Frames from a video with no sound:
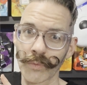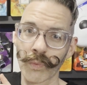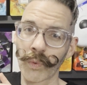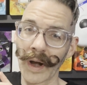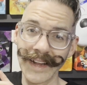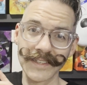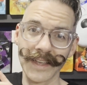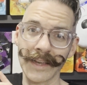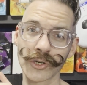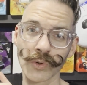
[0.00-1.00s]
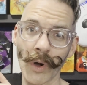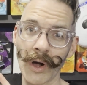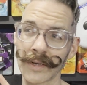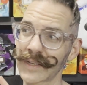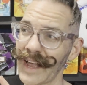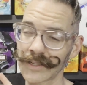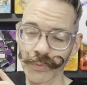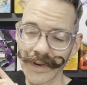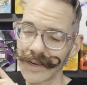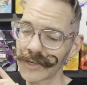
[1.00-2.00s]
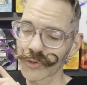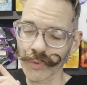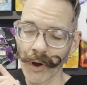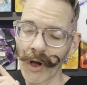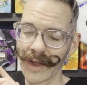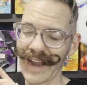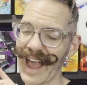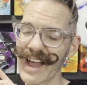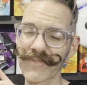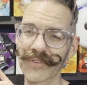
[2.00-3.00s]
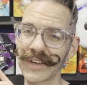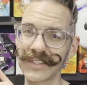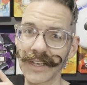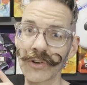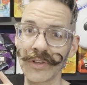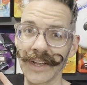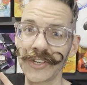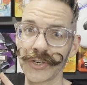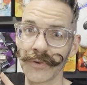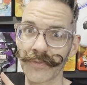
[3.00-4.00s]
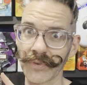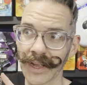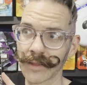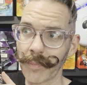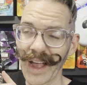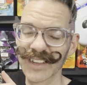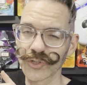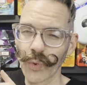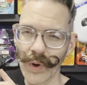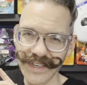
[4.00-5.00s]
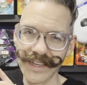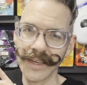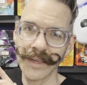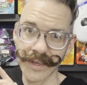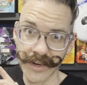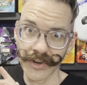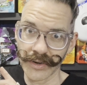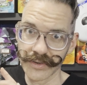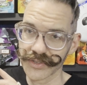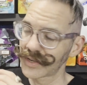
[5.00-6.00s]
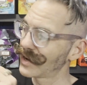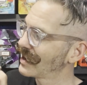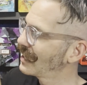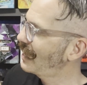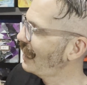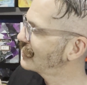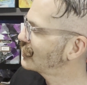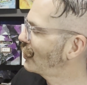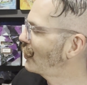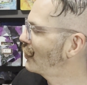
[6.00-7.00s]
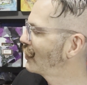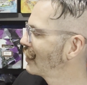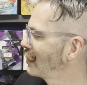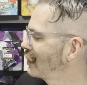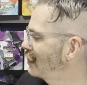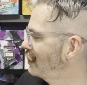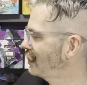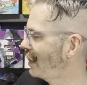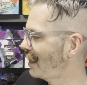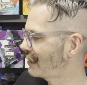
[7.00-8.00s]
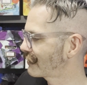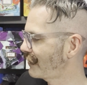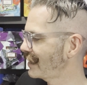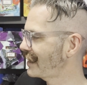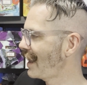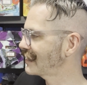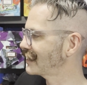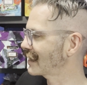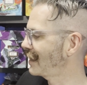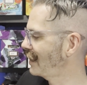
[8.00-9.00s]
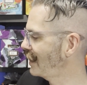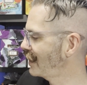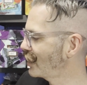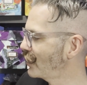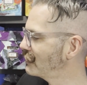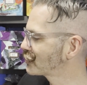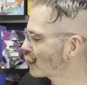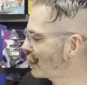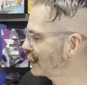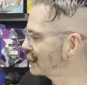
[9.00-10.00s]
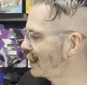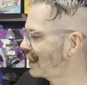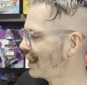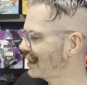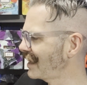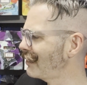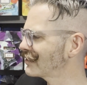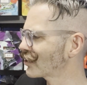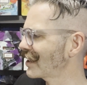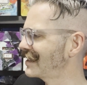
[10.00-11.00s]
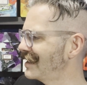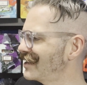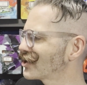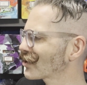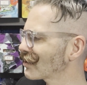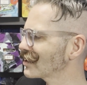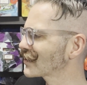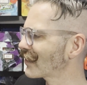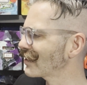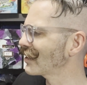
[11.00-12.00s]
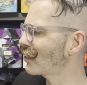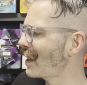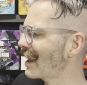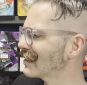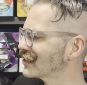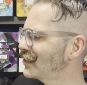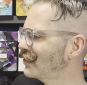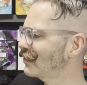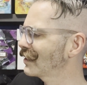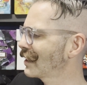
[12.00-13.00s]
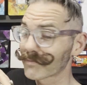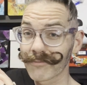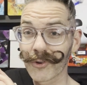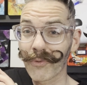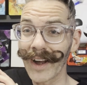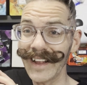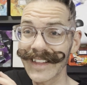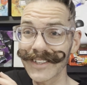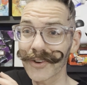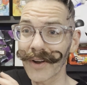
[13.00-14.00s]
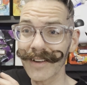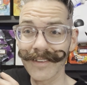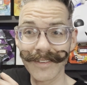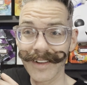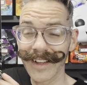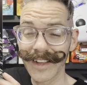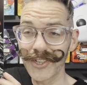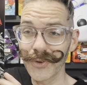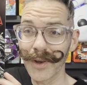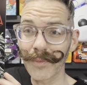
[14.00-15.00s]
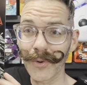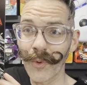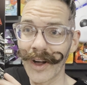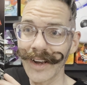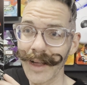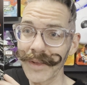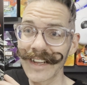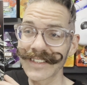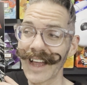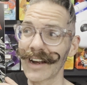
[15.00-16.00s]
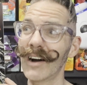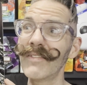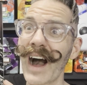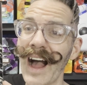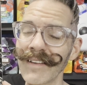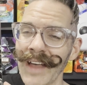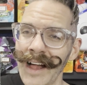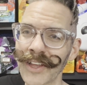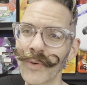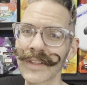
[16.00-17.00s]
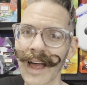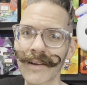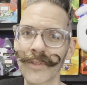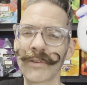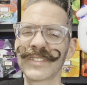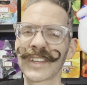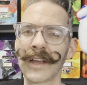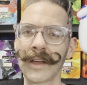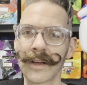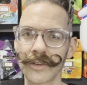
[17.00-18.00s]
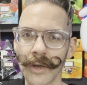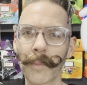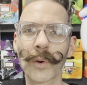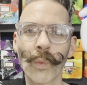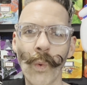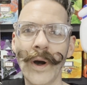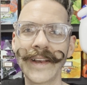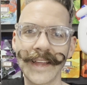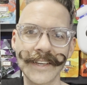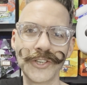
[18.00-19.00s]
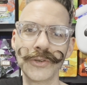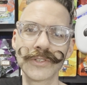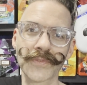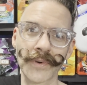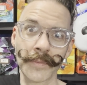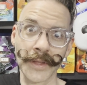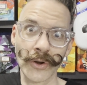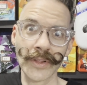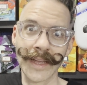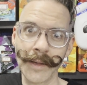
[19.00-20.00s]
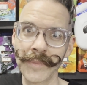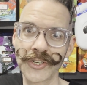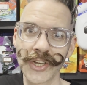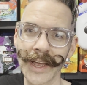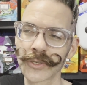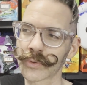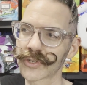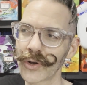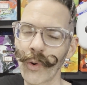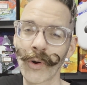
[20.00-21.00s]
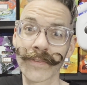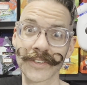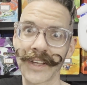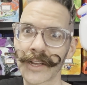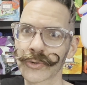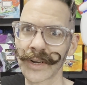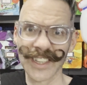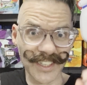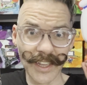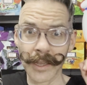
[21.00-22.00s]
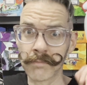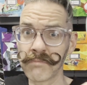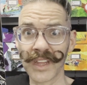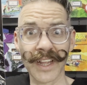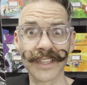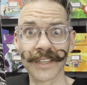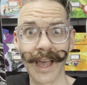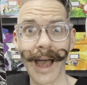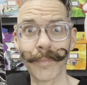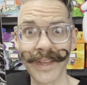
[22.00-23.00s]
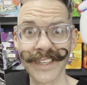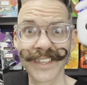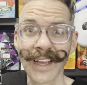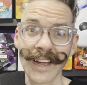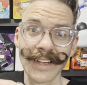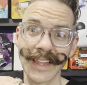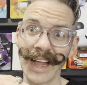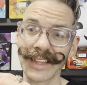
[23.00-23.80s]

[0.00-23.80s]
writes and draws, has written and drawn every single issue for like the past 20 years. And so, yeah, fantastic. And he was drawing, I think he was drawing Ninja Turtles for a little while too. Great, this is a great issue #1. I mean, it's not of high value. A lot of those #1 issues from the early Image days were so oversaturated, selling millions of copies that,